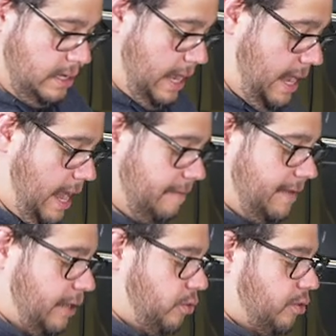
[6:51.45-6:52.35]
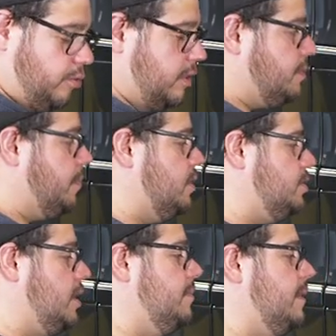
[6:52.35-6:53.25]
I have a quarter inch
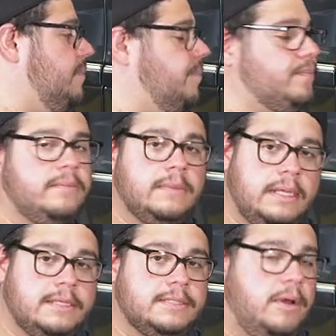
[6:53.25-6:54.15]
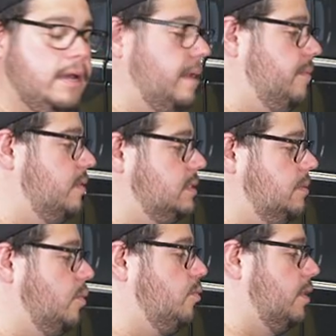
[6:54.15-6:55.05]
punch on me and a small hammer. So
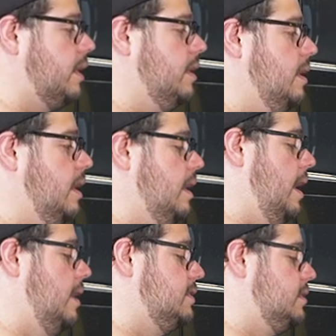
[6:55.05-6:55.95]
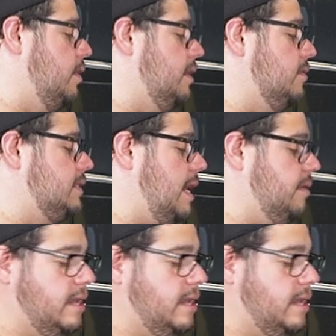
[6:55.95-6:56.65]
we'll work on starting those out.